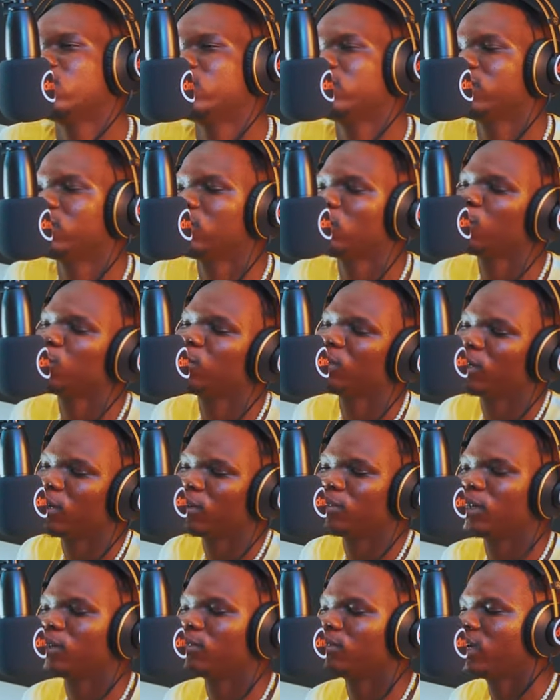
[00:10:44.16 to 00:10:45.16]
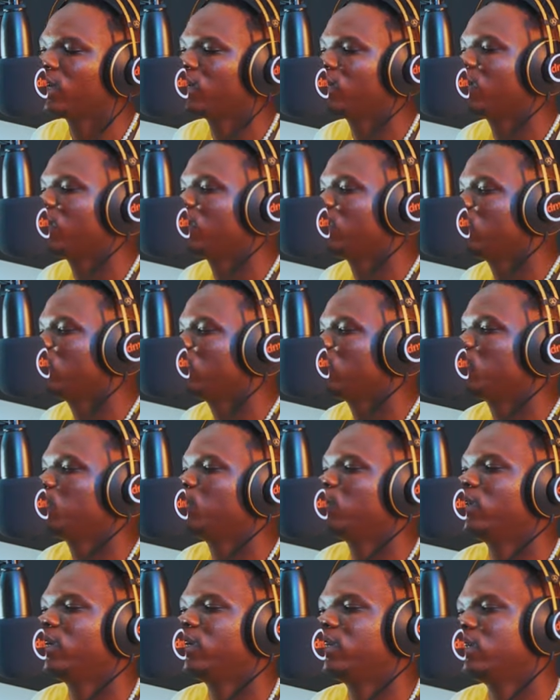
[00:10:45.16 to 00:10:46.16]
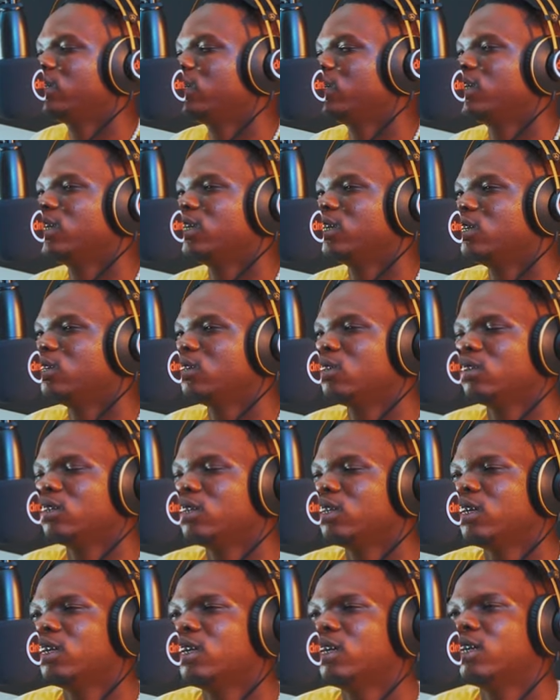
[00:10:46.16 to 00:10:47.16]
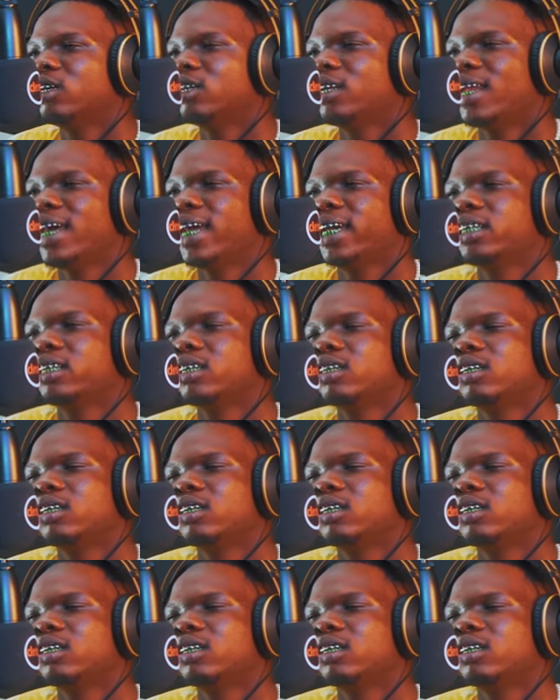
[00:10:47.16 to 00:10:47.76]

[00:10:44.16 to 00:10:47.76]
it's just dope to give them that that little inspiration and that little light